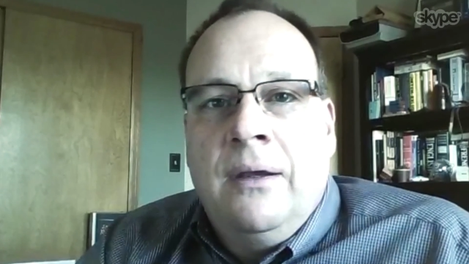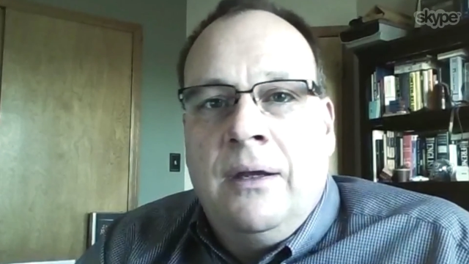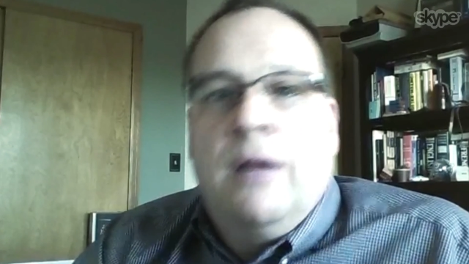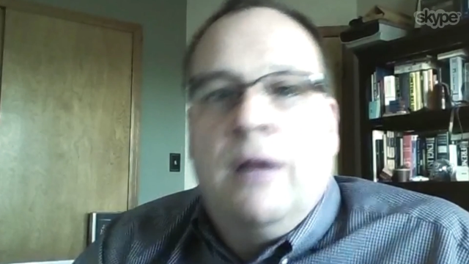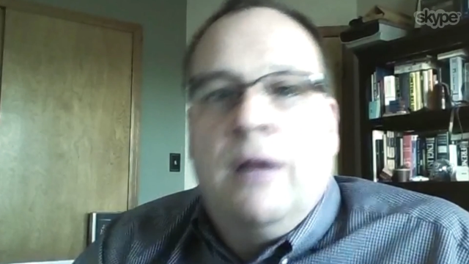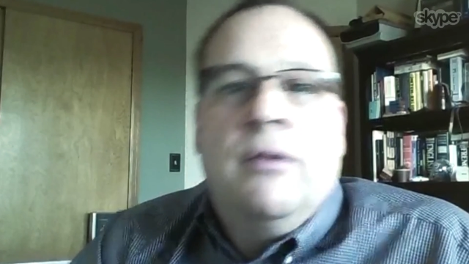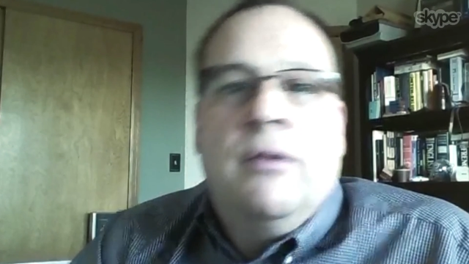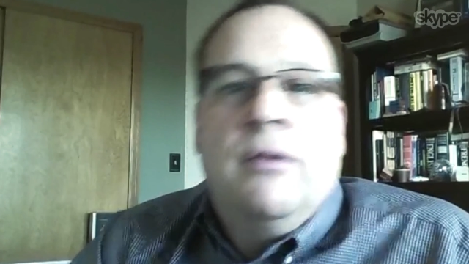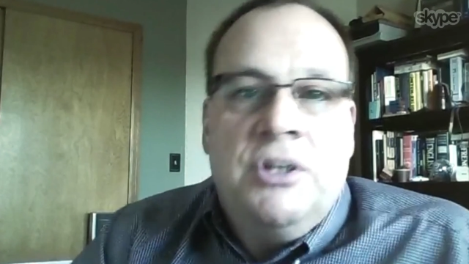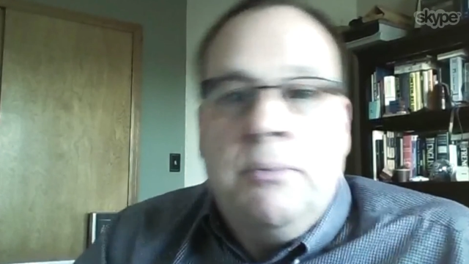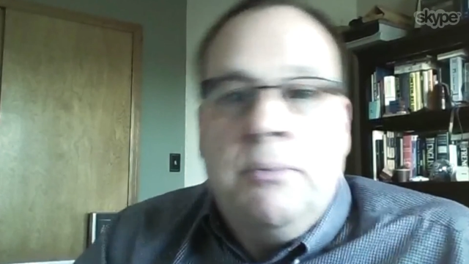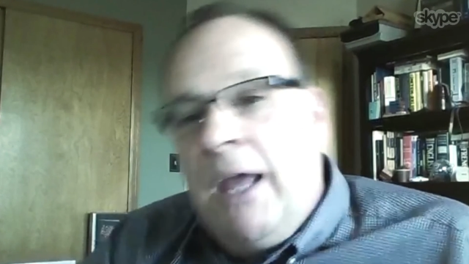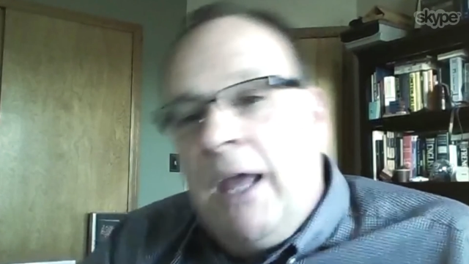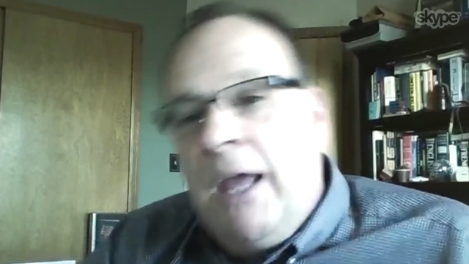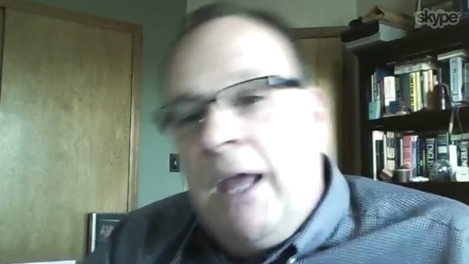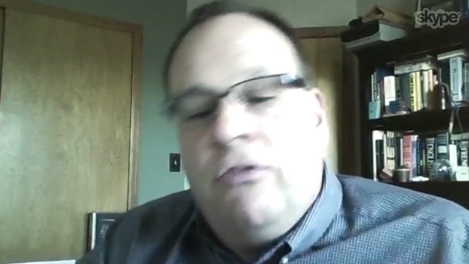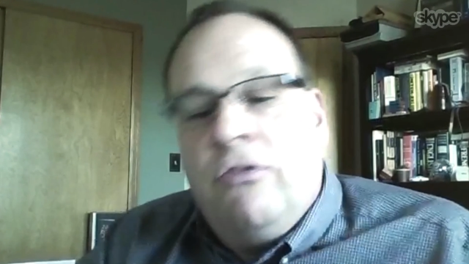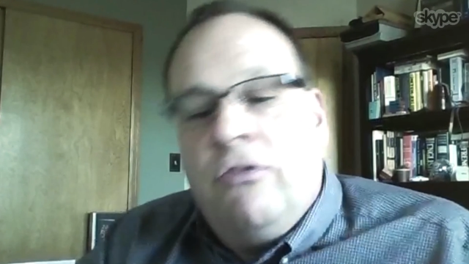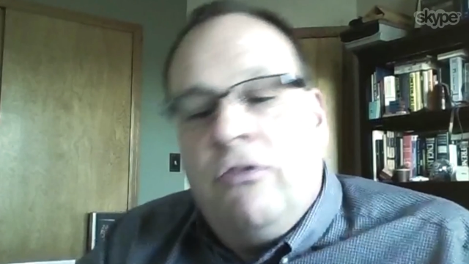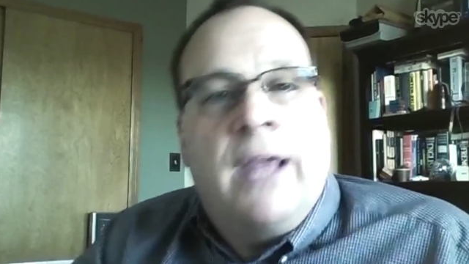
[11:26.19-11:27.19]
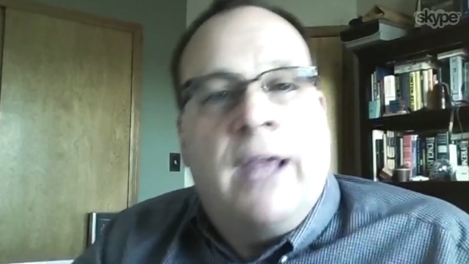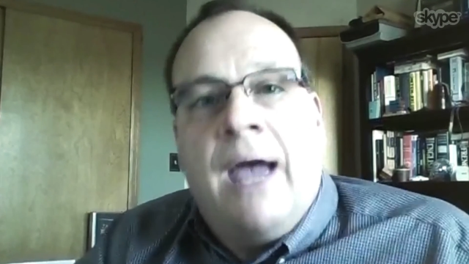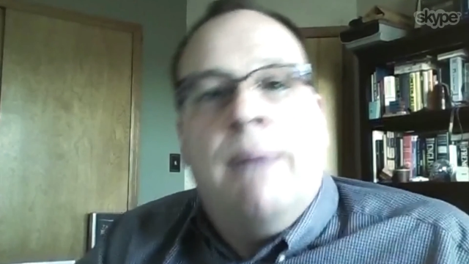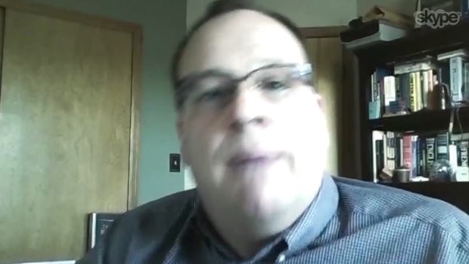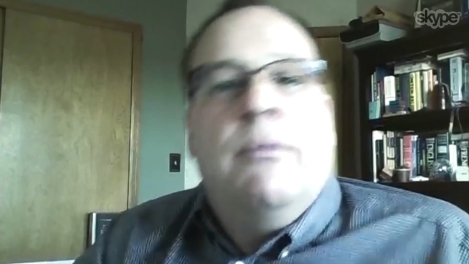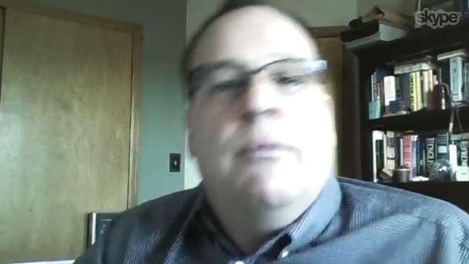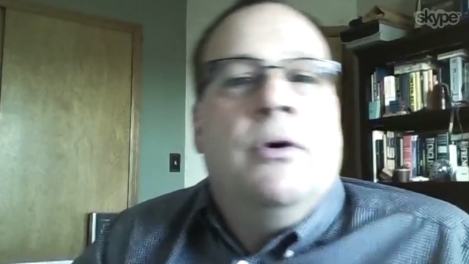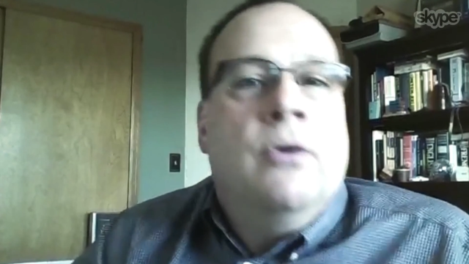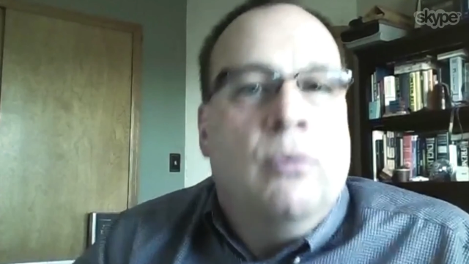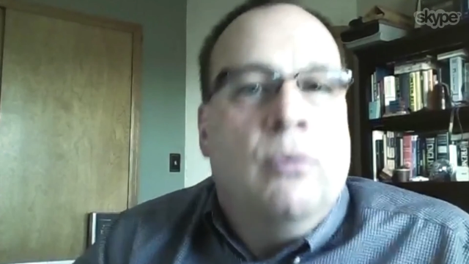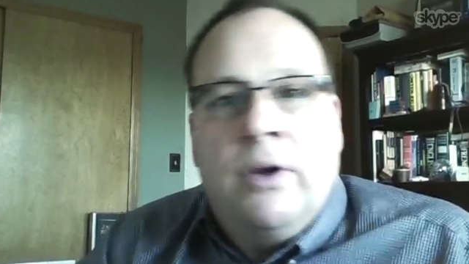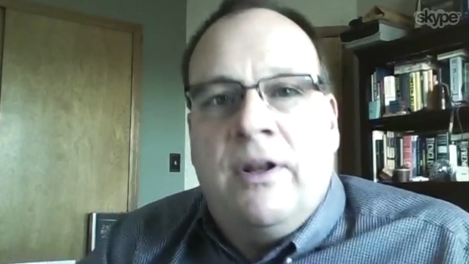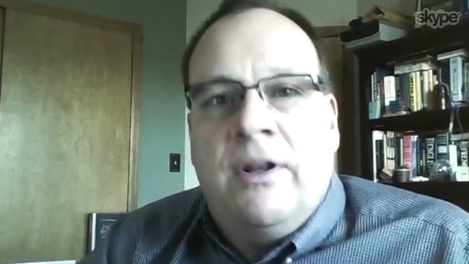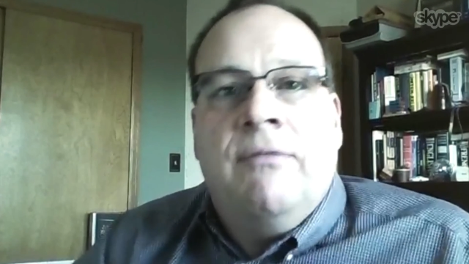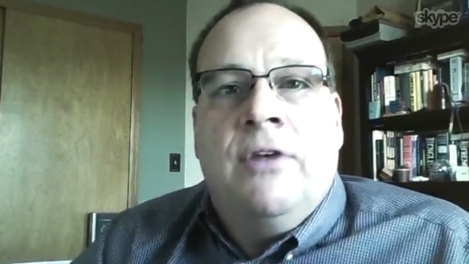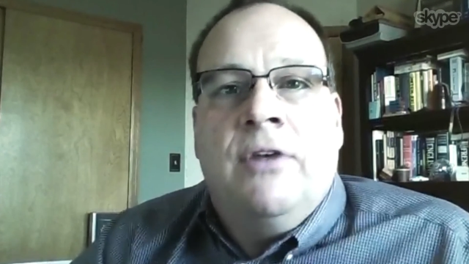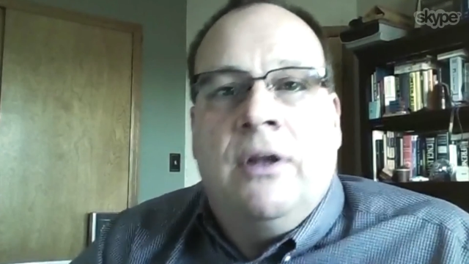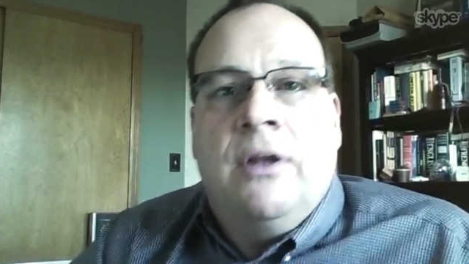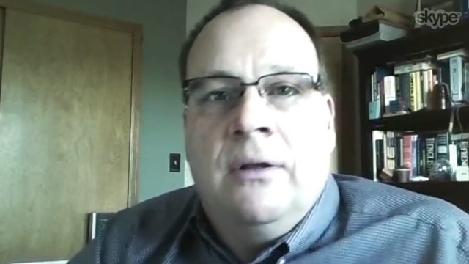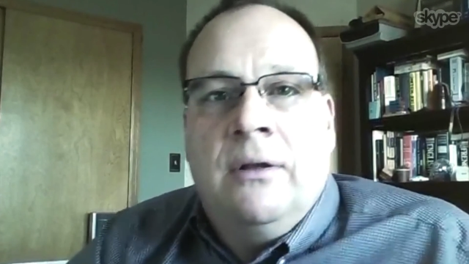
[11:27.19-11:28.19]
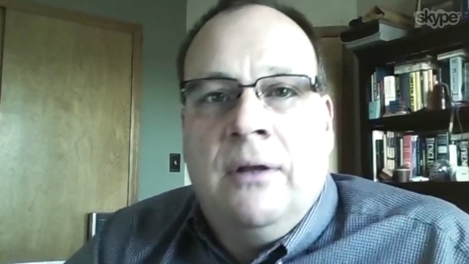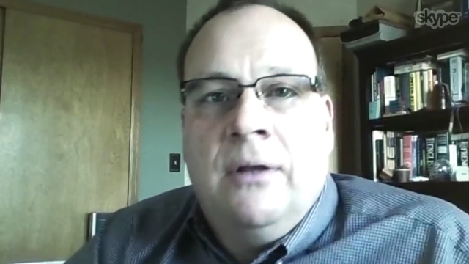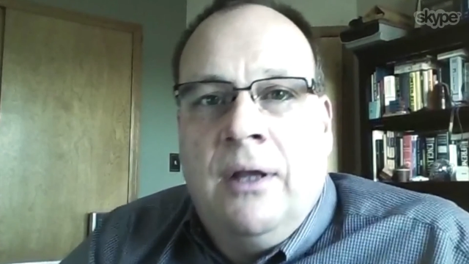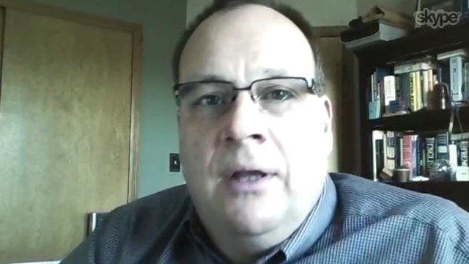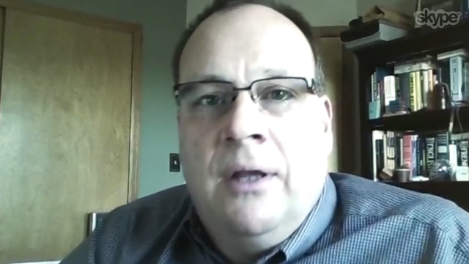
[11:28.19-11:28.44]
the GPS or the camera or whatever